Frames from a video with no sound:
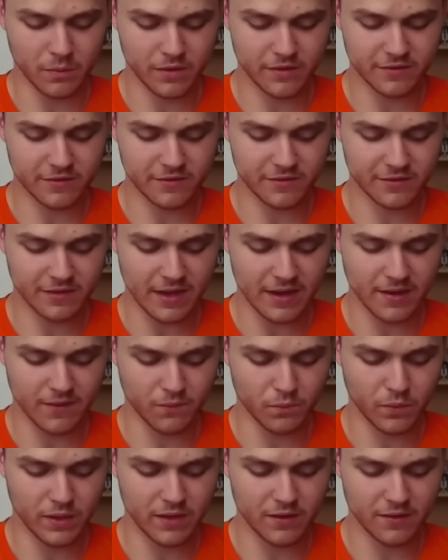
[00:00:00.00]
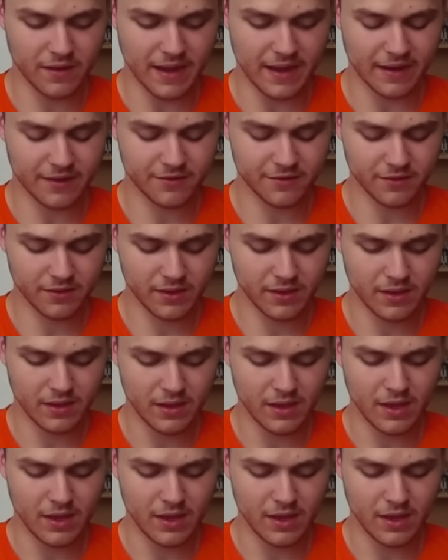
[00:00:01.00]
which is kind of weird, actually.